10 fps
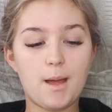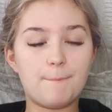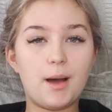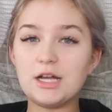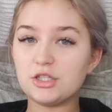
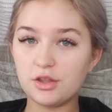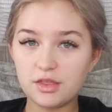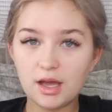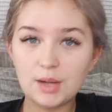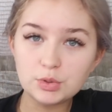I don't
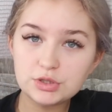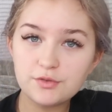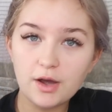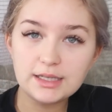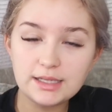think I would
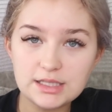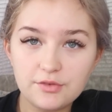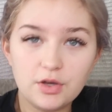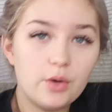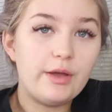find it
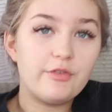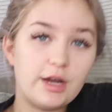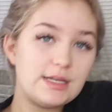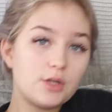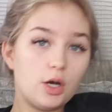difficult if
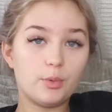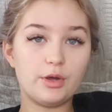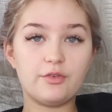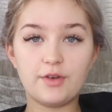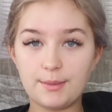Grace got a
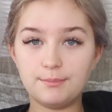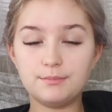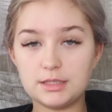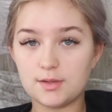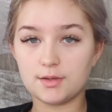
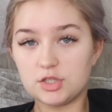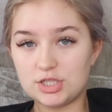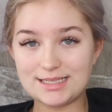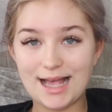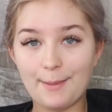boyfriend, as long as
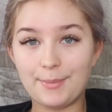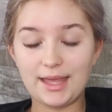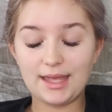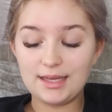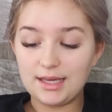she's
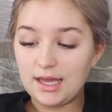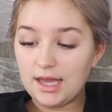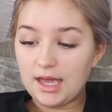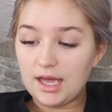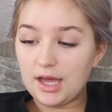happy.
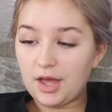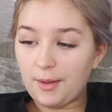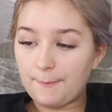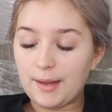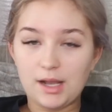
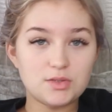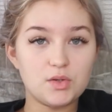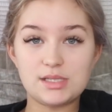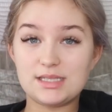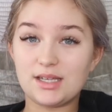And as long
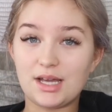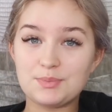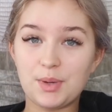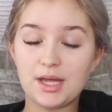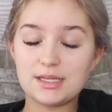as he's a nice
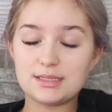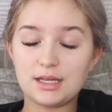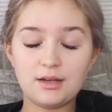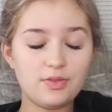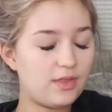
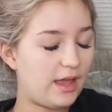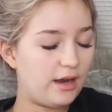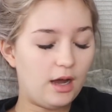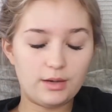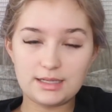person, then
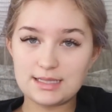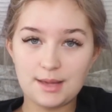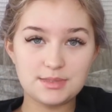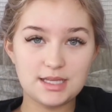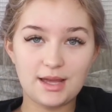I'll
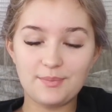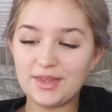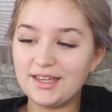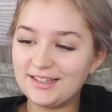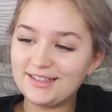accept it.
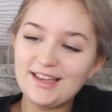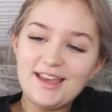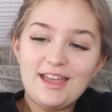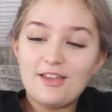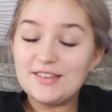
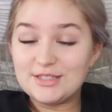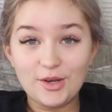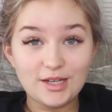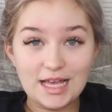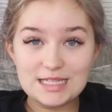If he's not
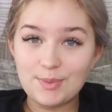a nice